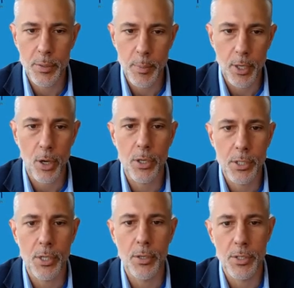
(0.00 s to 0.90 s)
but
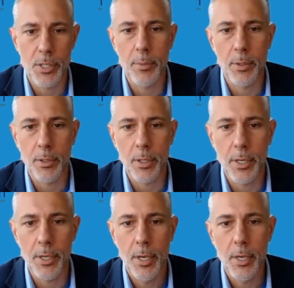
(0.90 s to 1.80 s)
also
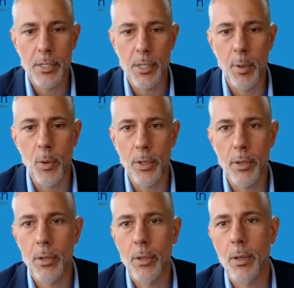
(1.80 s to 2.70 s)
similarly supported.
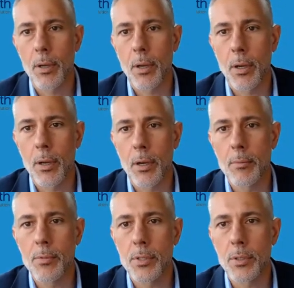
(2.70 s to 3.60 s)

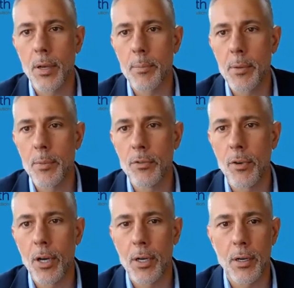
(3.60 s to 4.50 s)
So let me move on